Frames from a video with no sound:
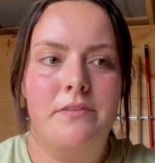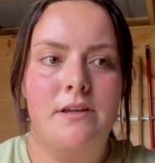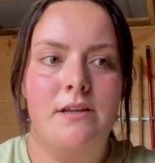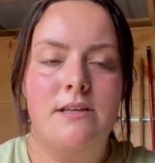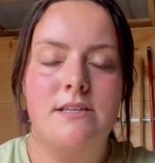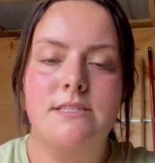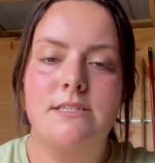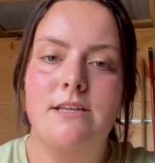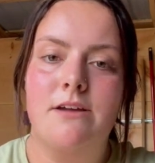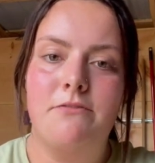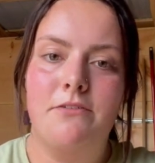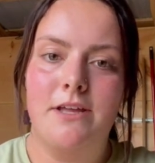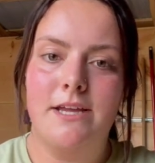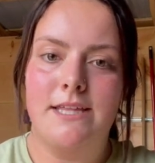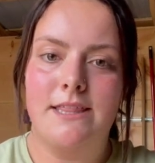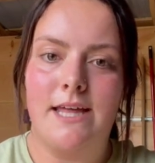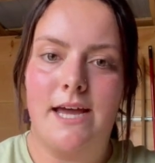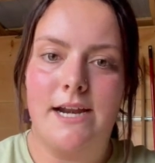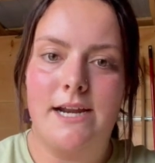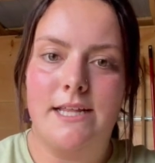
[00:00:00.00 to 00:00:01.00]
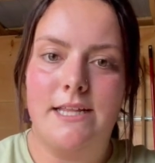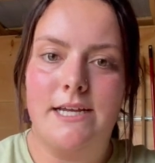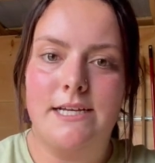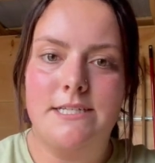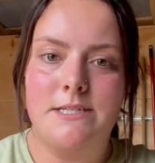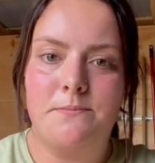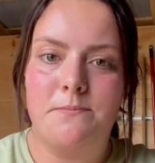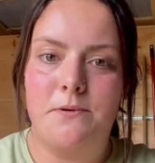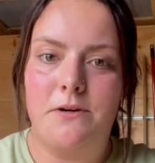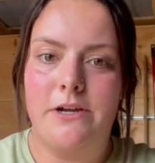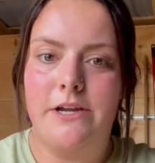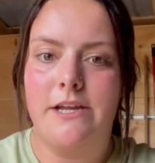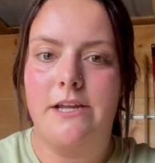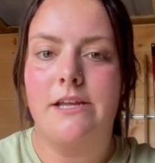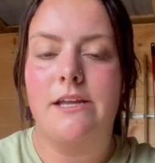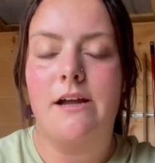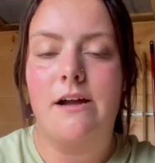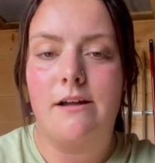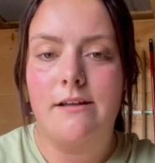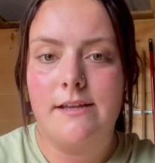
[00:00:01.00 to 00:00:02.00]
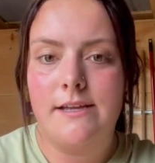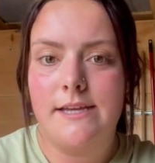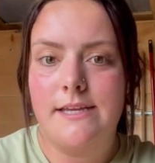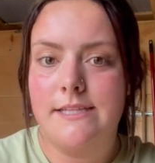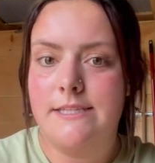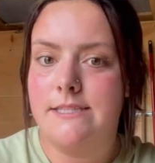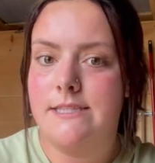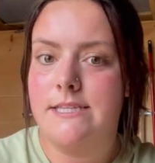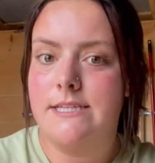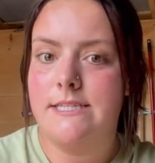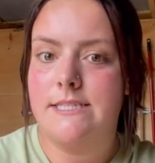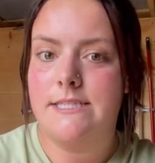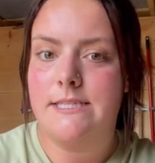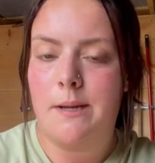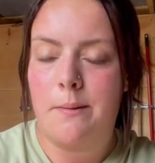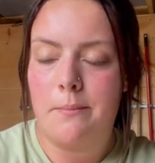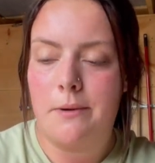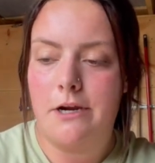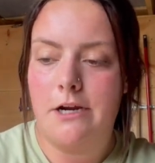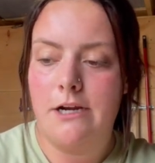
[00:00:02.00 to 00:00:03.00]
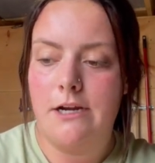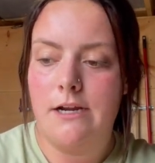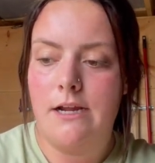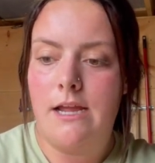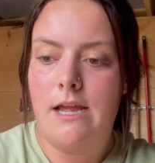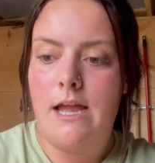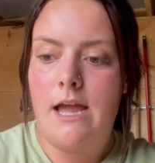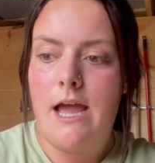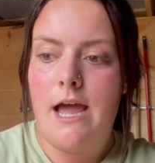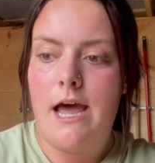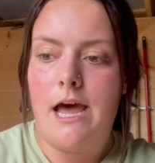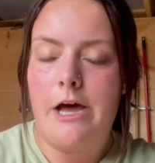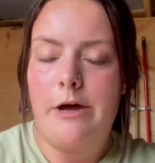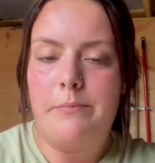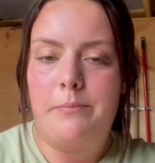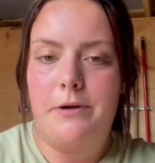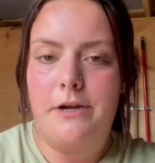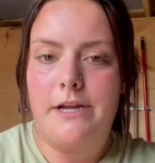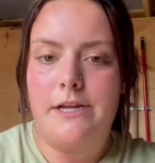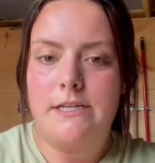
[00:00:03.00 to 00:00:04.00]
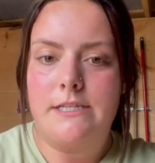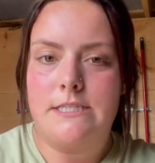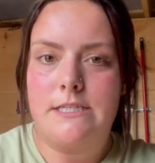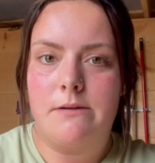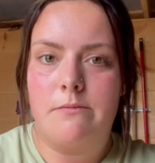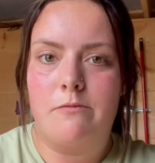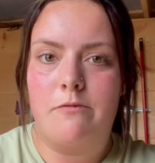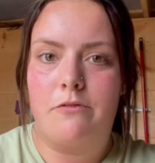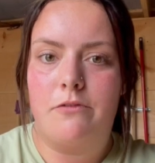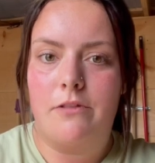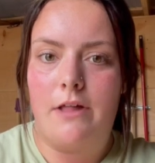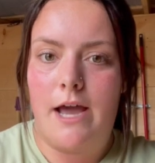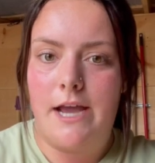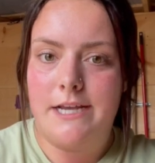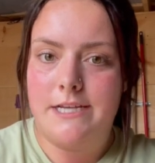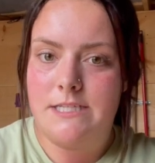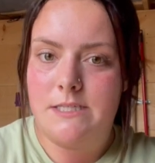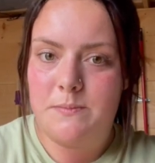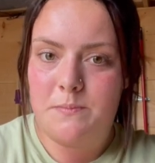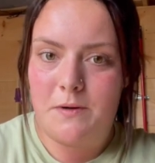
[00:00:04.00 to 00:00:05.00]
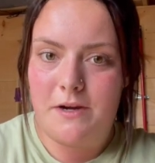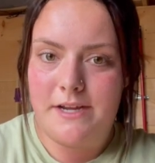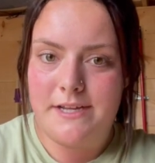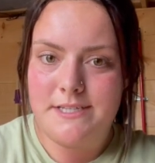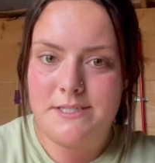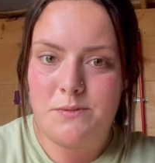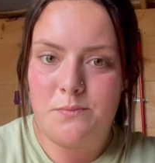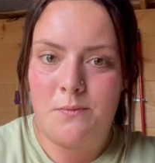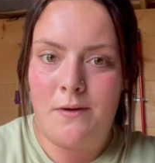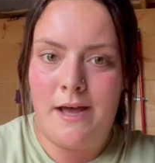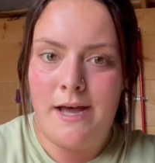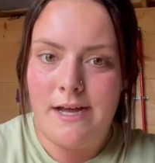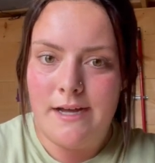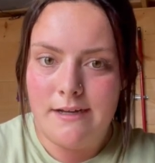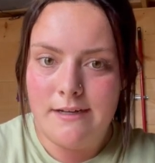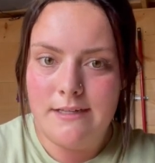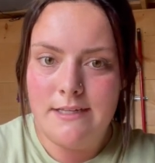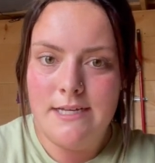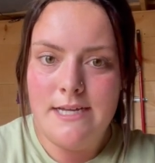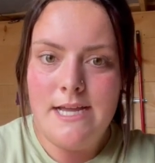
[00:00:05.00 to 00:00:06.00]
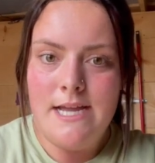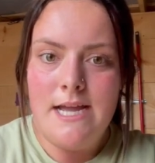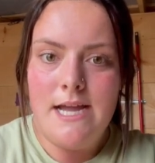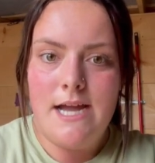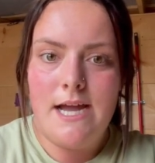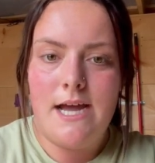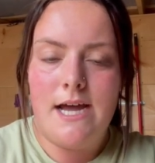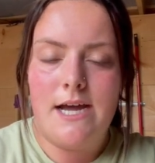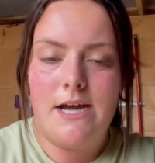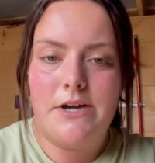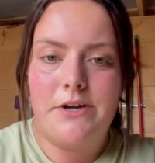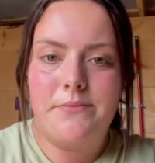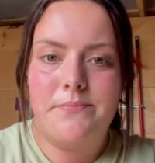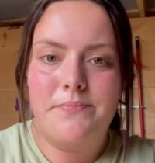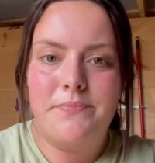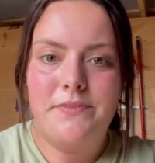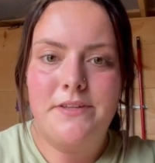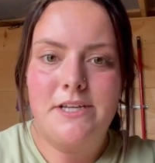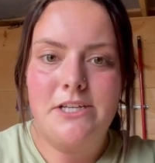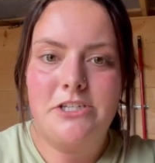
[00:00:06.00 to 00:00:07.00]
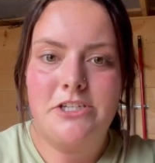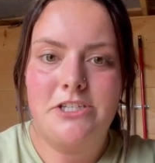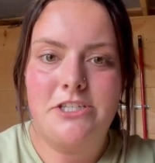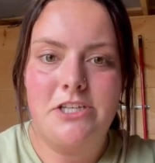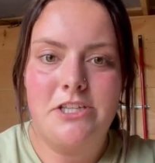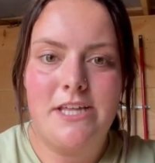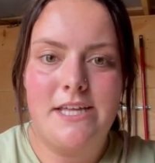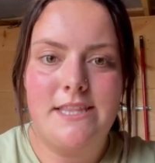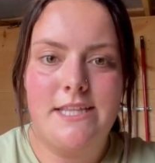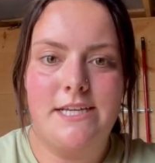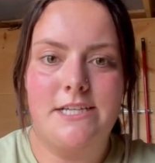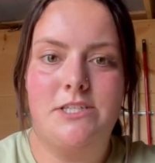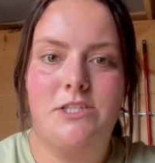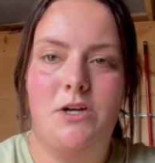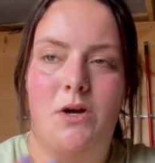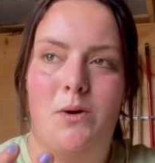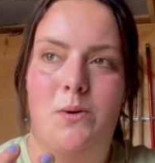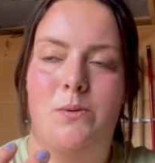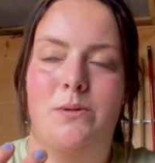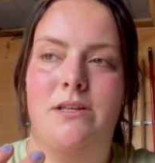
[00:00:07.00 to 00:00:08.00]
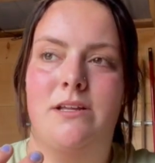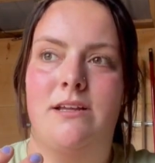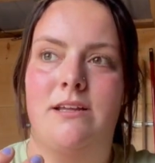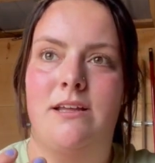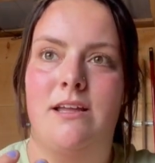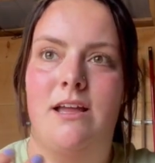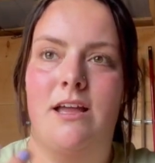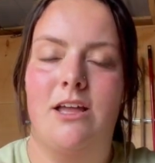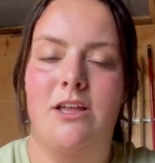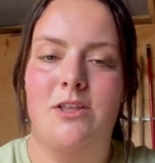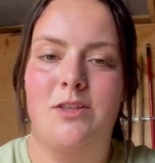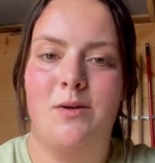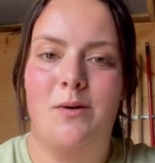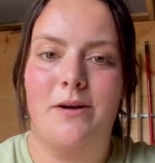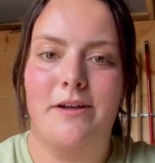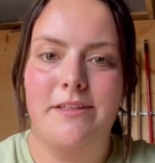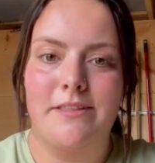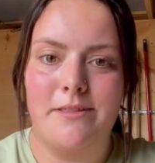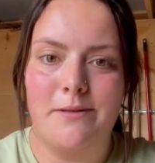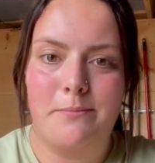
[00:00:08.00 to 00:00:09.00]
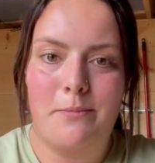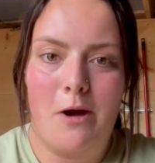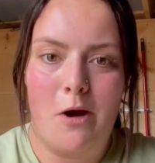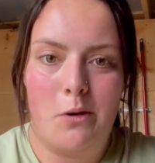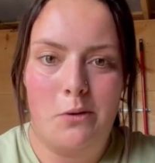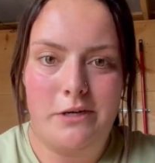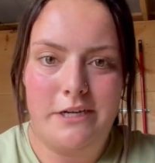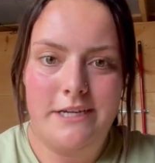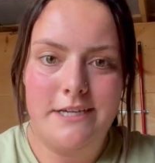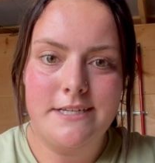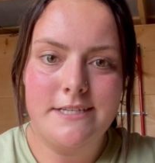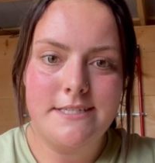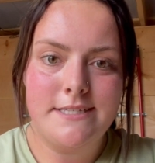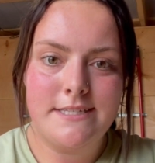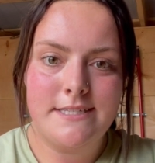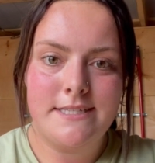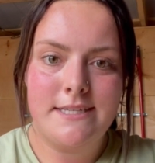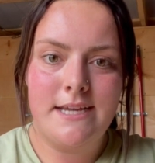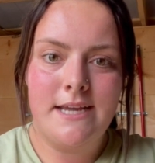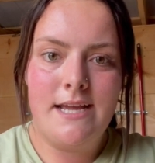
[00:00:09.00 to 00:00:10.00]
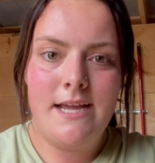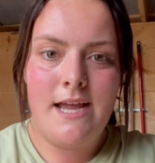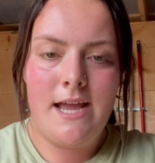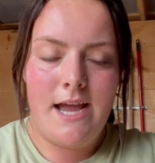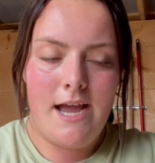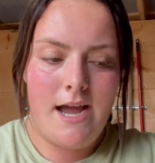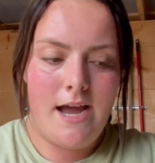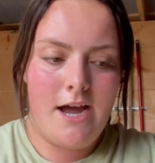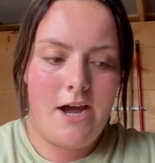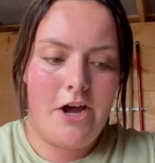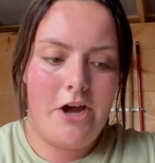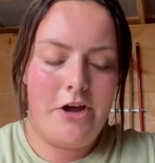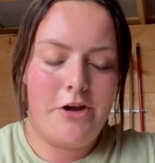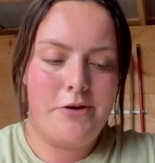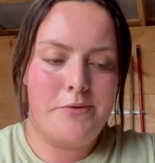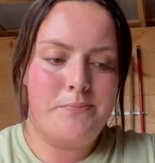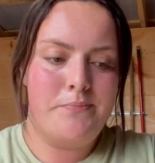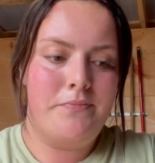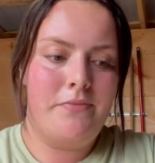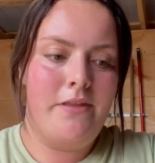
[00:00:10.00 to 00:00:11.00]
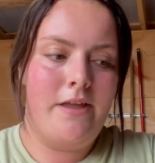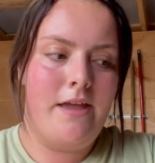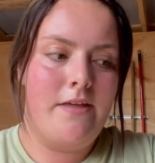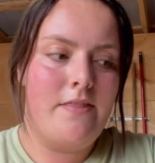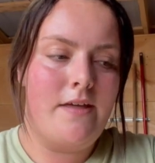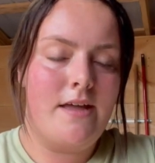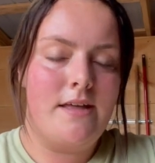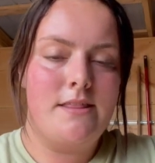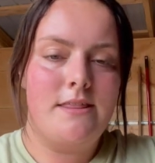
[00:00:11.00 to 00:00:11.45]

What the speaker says: stuff like that. I like to bring in the summer. I'll bring some fly spray as well, just so that they don't annoy the ponies, and so